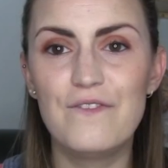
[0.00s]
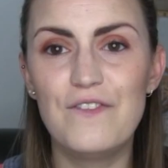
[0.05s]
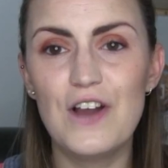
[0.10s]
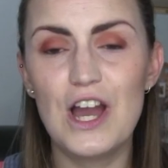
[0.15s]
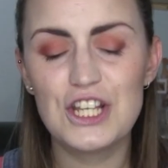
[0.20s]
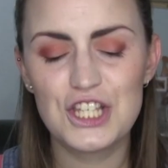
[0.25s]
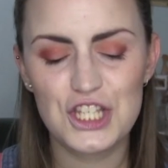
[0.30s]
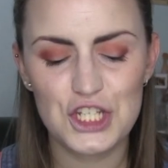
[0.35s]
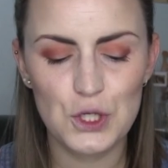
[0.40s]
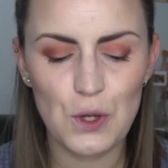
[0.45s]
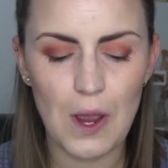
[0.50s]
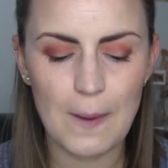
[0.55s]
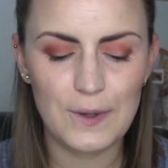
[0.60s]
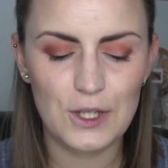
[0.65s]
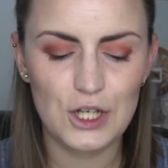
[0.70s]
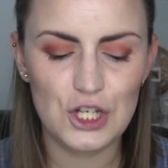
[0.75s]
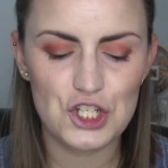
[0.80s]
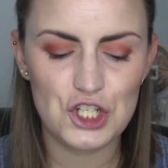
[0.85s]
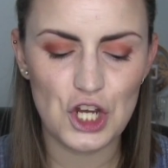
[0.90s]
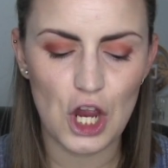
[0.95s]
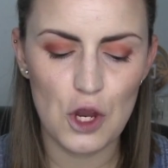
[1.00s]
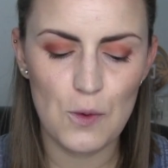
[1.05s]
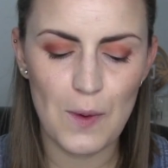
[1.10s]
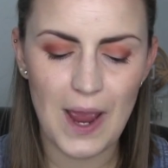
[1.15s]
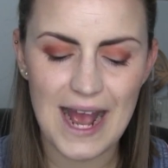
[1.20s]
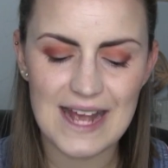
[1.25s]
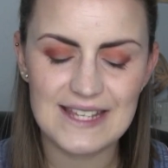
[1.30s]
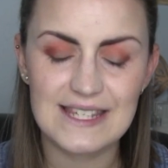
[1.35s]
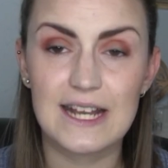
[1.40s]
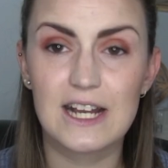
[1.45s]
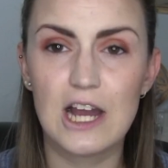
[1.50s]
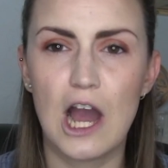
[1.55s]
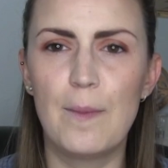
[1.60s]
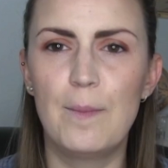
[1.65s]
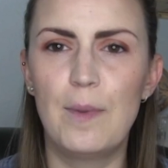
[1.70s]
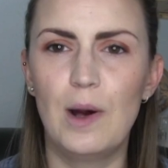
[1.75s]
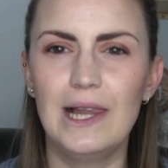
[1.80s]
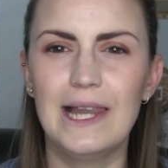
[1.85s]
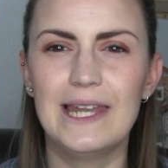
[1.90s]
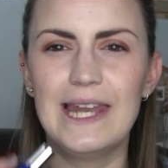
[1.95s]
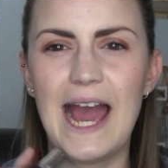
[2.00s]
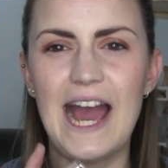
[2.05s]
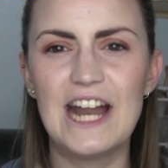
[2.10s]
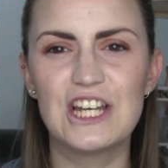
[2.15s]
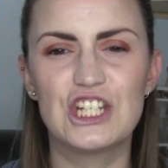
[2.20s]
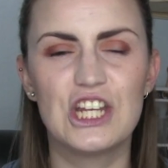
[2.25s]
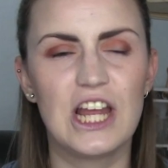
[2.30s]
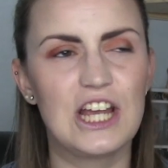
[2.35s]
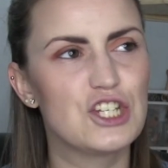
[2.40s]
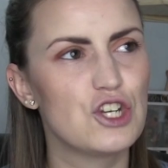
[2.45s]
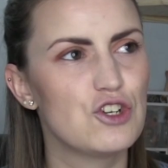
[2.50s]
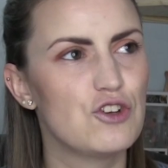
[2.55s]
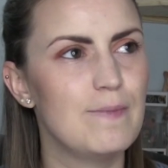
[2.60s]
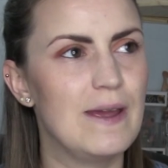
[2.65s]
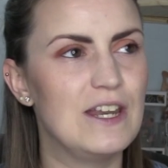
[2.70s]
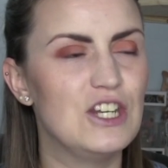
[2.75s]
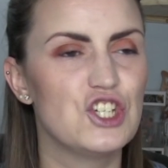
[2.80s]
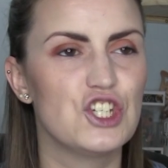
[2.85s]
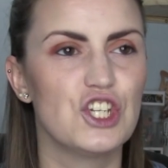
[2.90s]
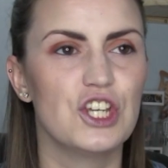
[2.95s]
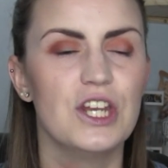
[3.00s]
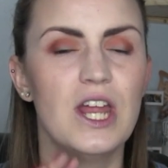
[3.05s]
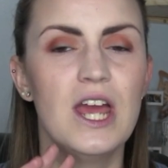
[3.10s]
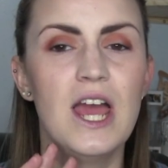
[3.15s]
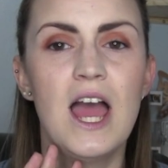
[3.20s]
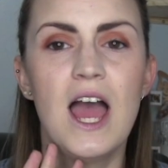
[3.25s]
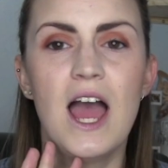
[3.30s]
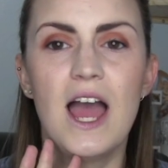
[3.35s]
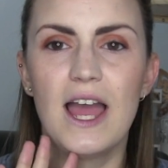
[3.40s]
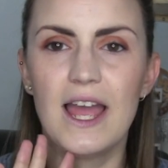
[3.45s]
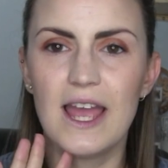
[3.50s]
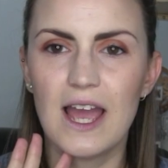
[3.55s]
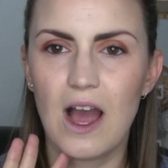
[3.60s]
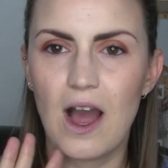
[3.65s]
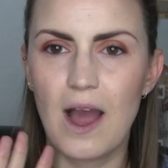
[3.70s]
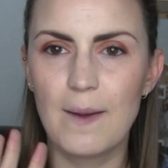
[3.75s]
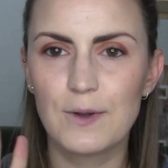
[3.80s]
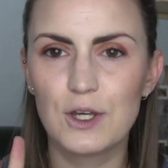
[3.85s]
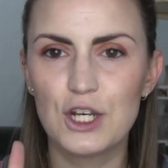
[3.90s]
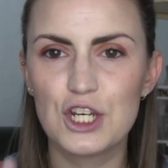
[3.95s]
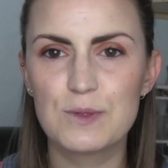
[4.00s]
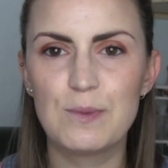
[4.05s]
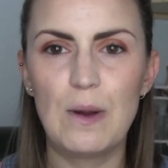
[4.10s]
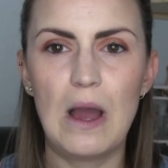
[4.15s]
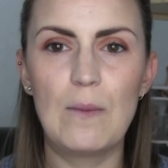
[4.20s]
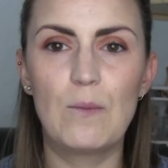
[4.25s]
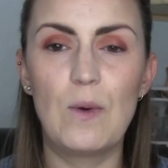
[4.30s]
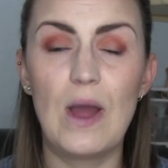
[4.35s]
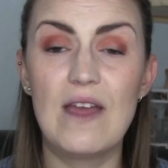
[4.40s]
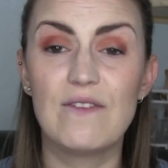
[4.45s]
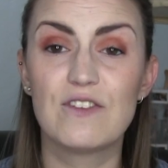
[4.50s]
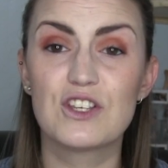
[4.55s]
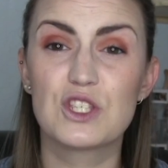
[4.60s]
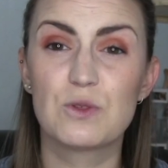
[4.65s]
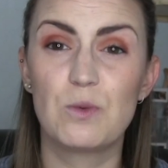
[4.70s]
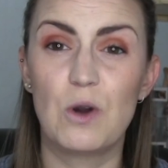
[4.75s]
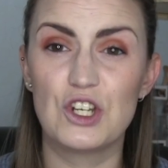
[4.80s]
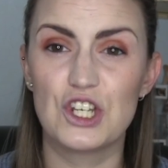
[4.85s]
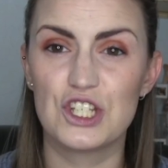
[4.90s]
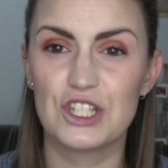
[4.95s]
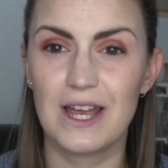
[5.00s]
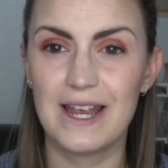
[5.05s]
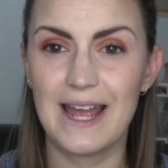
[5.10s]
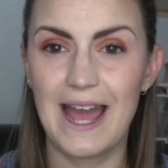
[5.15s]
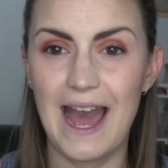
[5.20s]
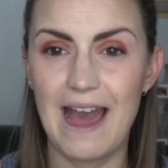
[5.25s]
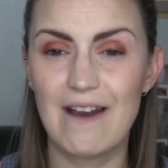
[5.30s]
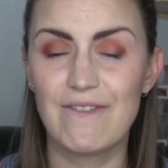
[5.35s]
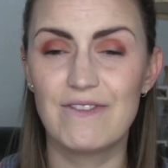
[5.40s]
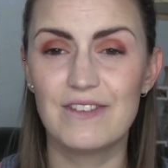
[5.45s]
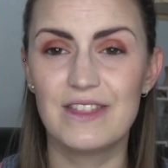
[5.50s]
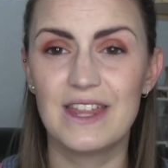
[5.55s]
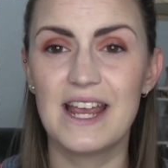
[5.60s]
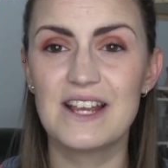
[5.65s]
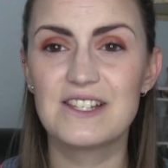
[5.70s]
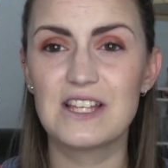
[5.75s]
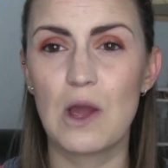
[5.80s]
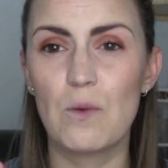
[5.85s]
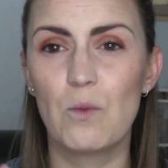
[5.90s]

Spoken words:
The first two I'm gonna show as a couple, and actually I should mention, I'm gonna just put up whatever swatches I have for these.